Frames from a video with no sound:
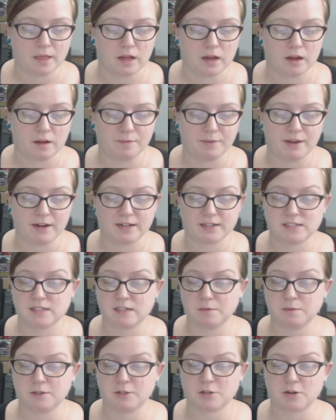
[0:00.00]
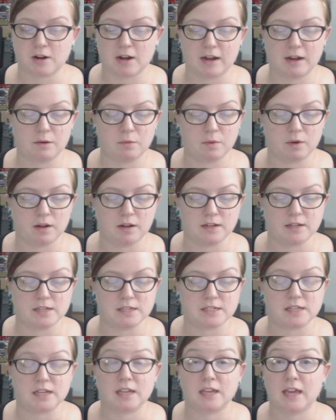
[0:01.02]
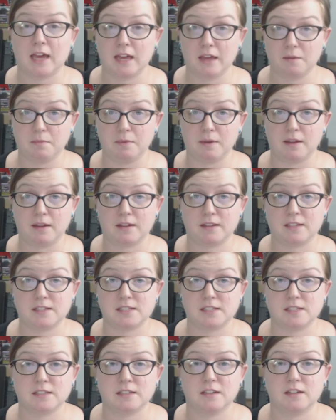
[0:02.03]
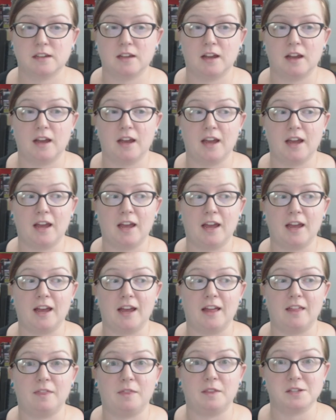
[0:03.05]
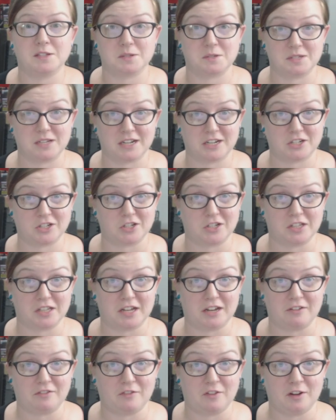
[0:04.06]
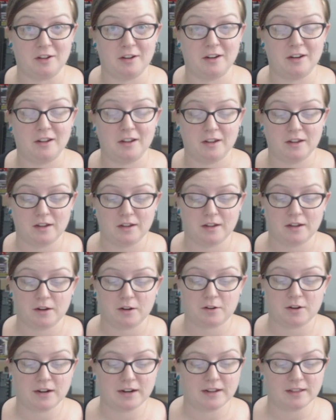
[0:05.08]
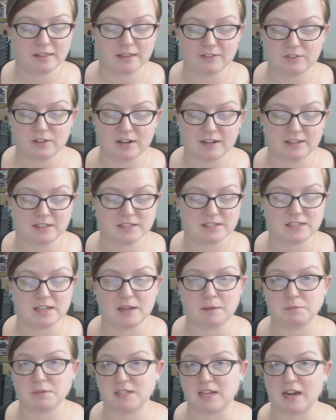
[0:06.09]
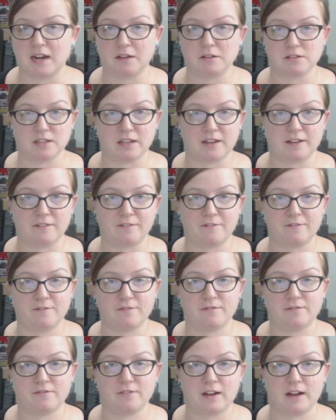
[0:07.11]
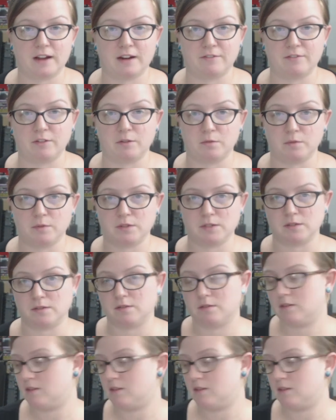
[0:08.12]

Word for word: Um, the next thing we tried was cake mix, and this was actually a lot of fun. Cr left it at the same setting as like a out of the it's a,